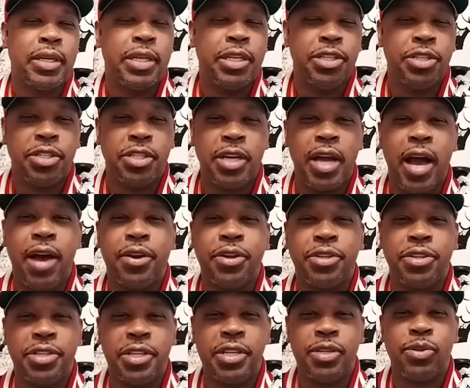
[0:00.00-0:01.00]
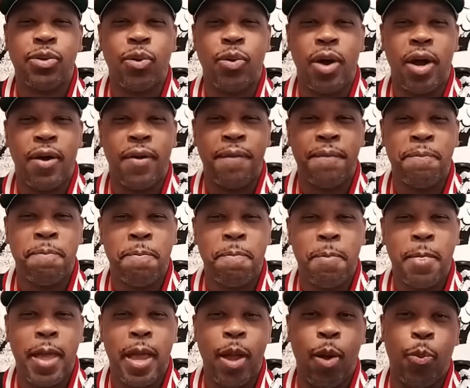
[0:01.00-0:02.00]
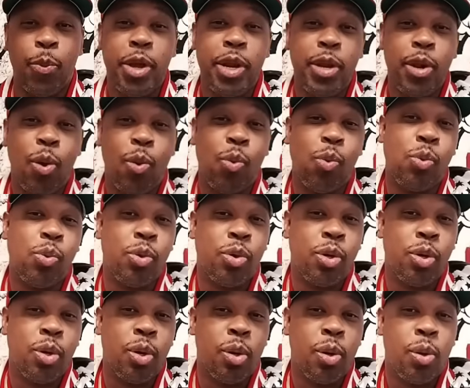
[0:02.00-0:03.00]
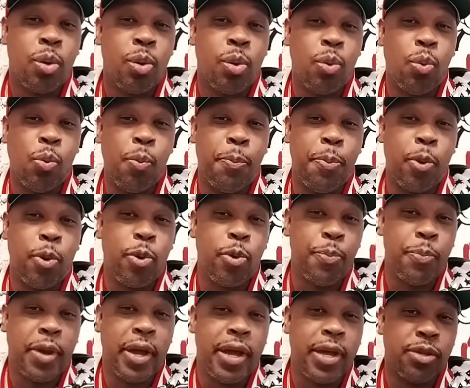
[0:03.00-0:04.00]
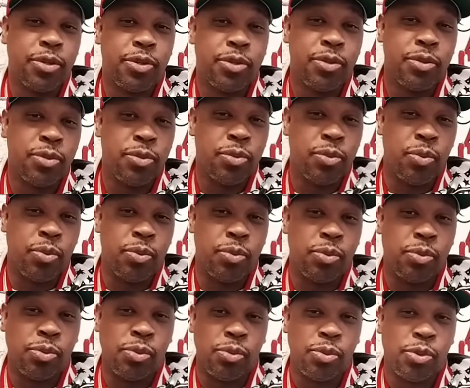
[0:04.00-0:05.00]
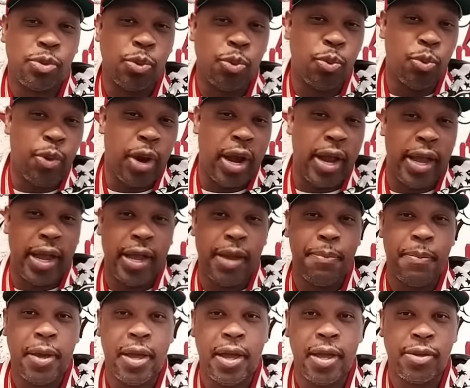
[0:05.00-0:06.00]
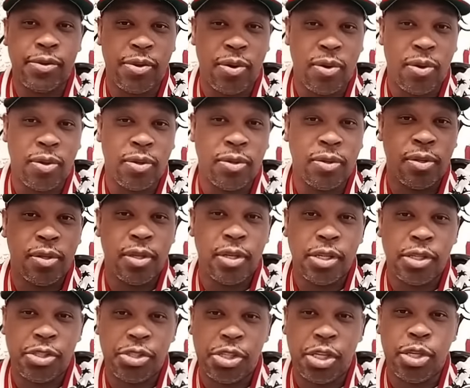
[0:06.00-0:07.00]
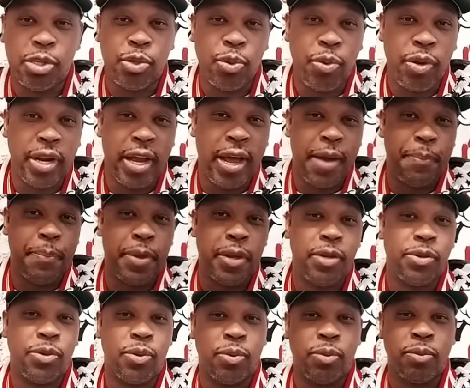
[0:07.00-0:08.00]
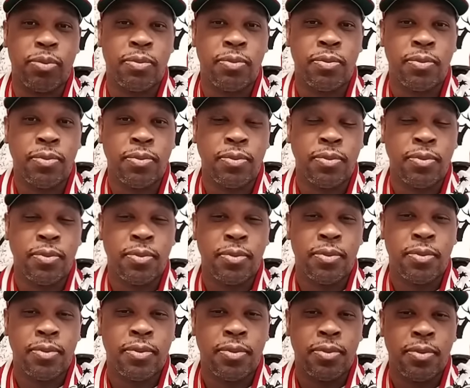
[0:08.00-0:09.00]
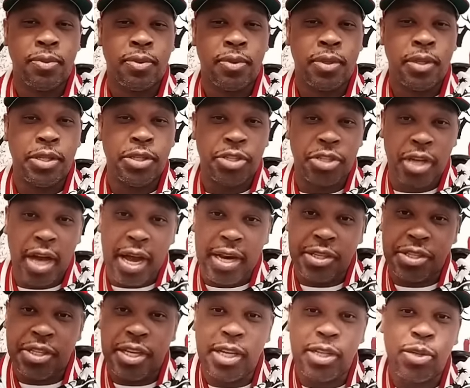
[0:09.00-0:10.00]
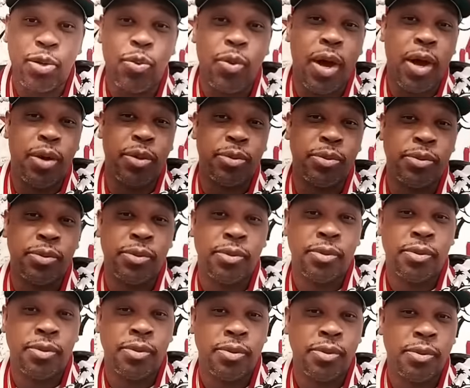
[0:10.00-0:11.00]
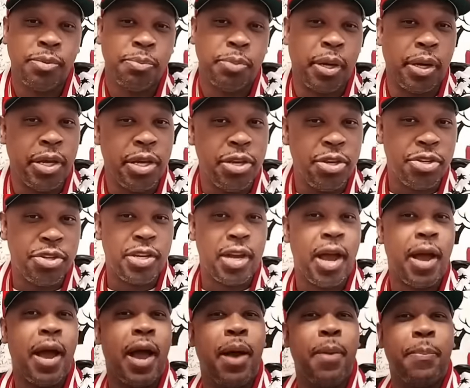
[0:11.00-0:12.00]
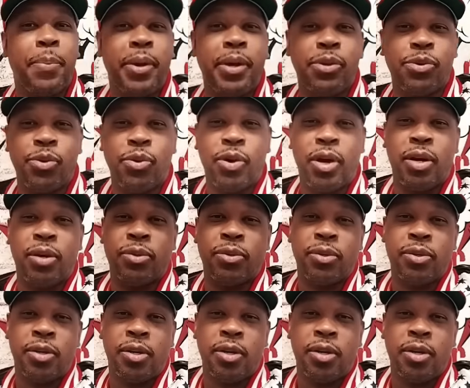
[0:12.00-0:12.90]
He shouted Sito out, and we know who Birdman two right hand mans are, Sito and Habizo. He shouted Sito out, but he didn't shout Habizo out.